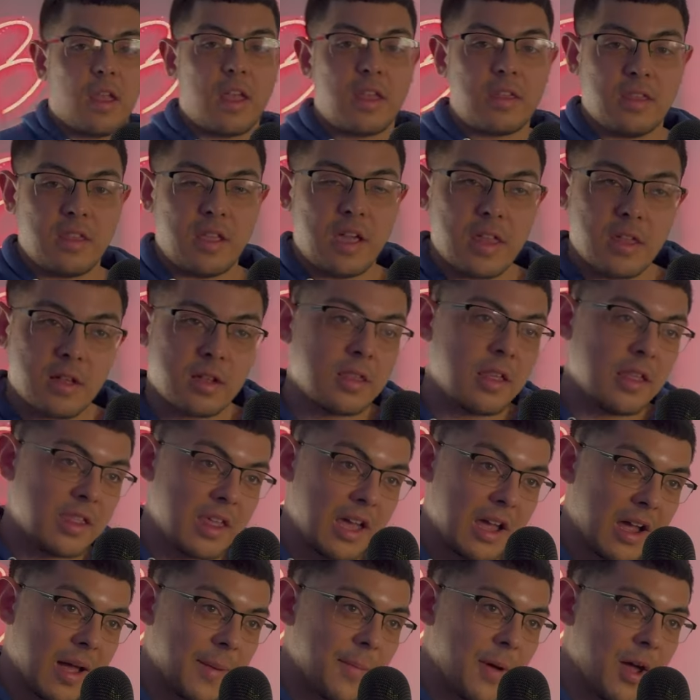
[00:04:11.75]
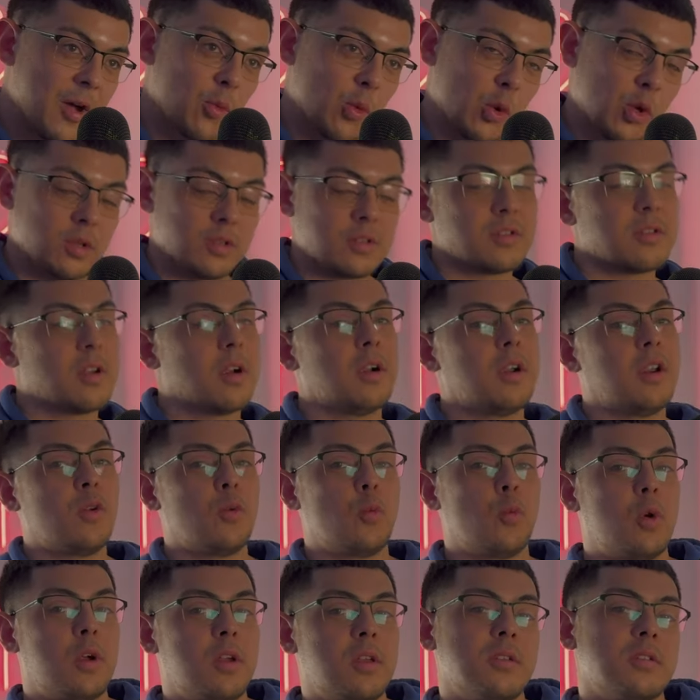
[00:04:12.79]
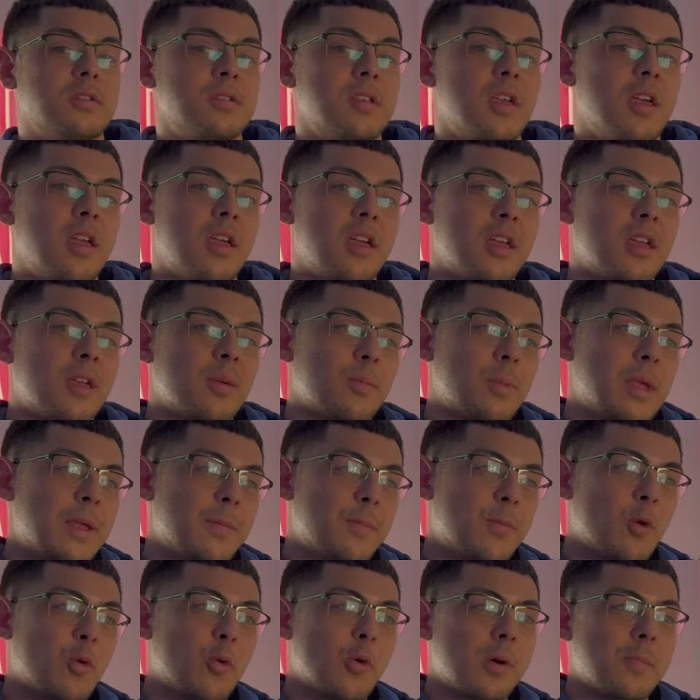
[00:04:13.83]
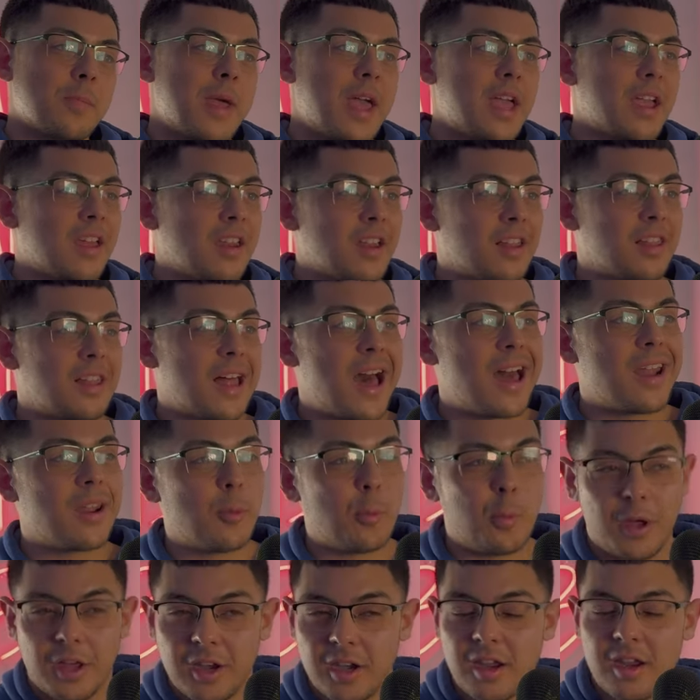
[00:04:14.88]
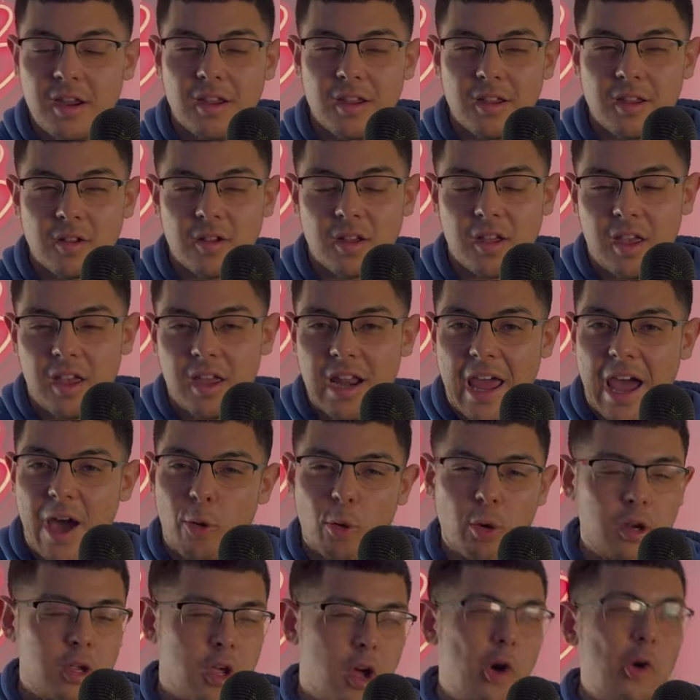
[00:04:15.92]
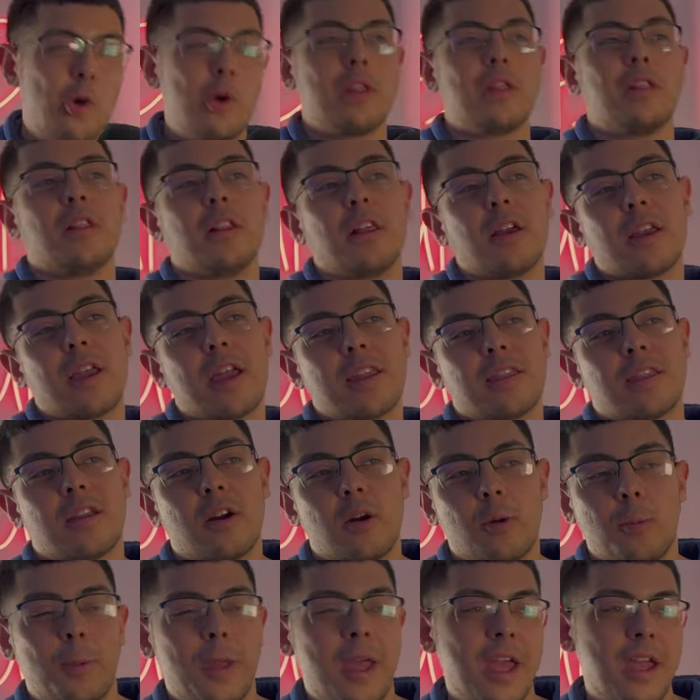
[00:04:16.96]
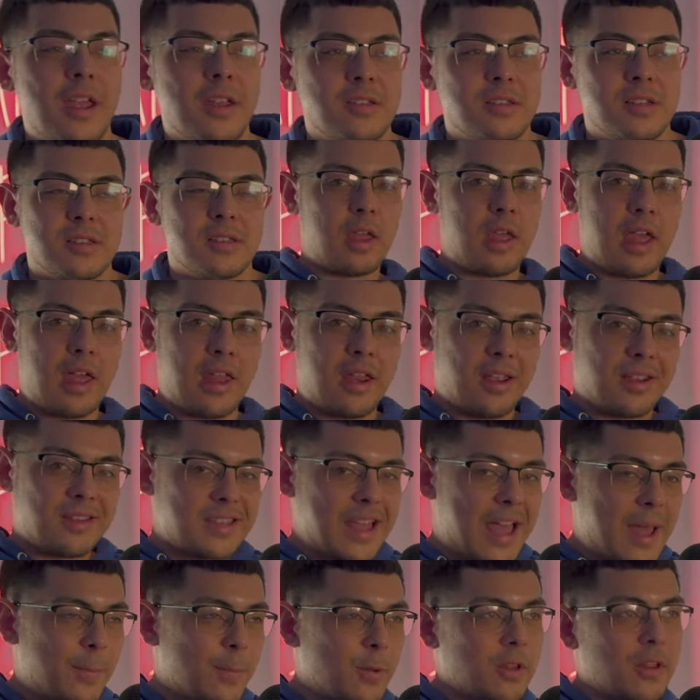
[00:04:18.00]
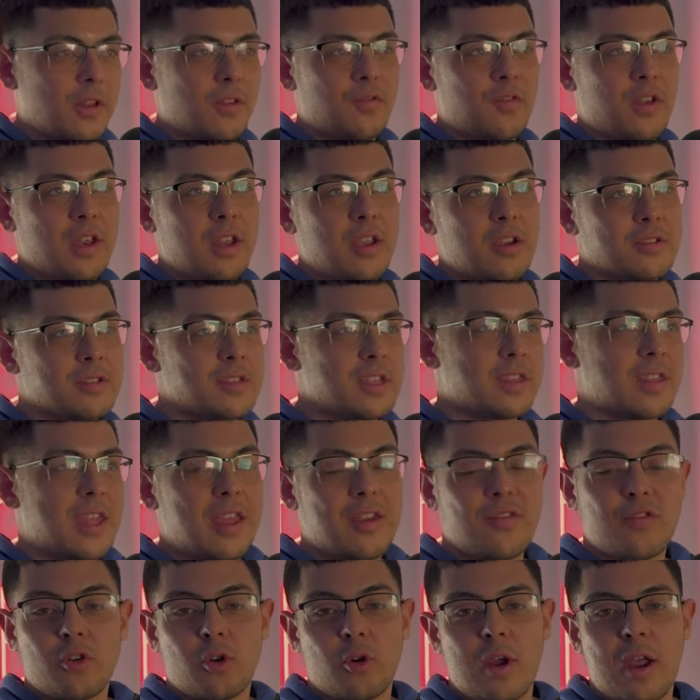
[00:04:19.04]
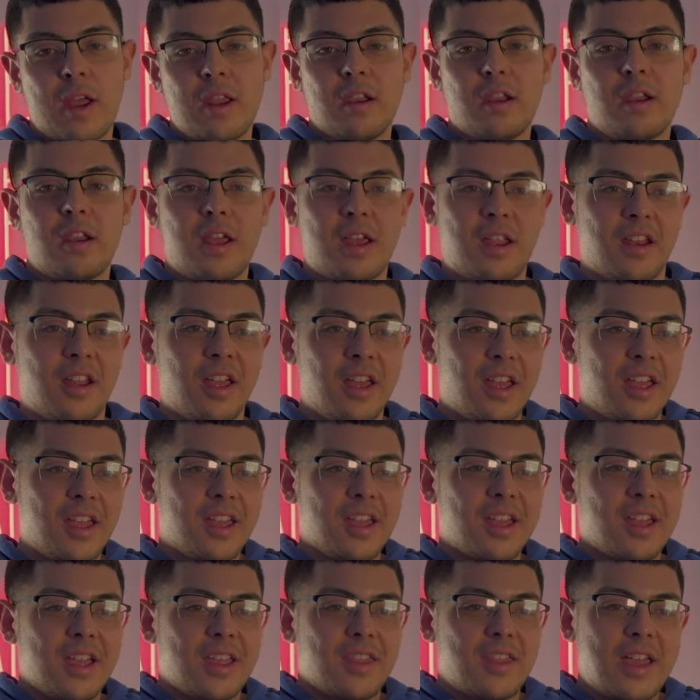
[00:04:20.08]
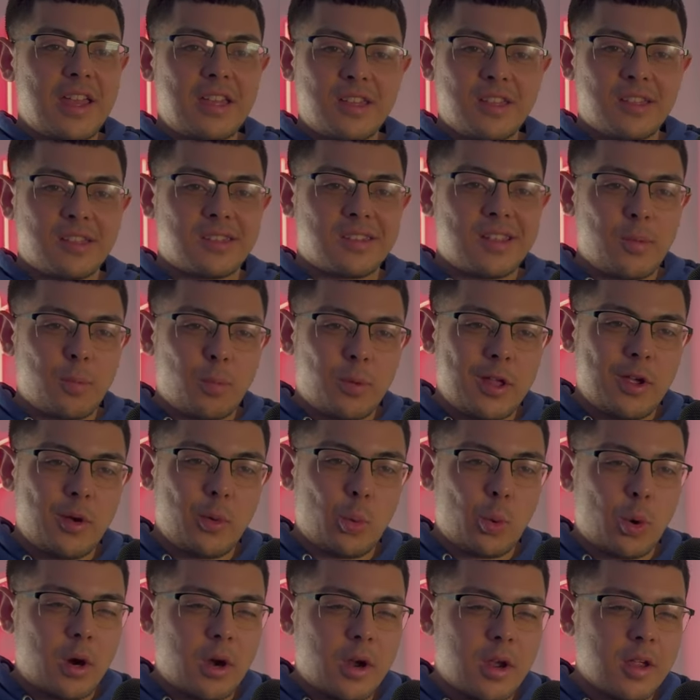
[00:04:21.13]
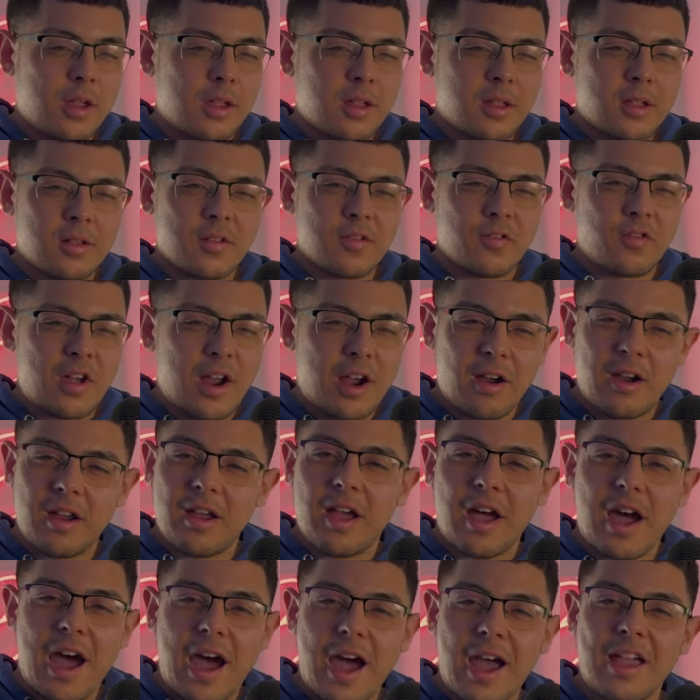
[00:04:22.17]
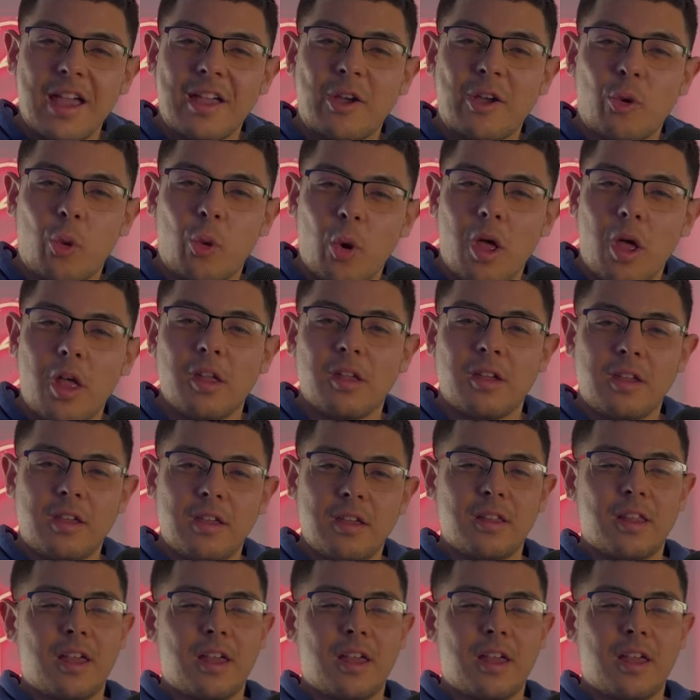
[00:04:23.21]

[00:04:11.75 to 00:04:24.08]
And the other thing that got my wheels turning was people were making a lot of money, and I would go and look at their pages and example of videos that they've created, and they just simply weren't very high quality.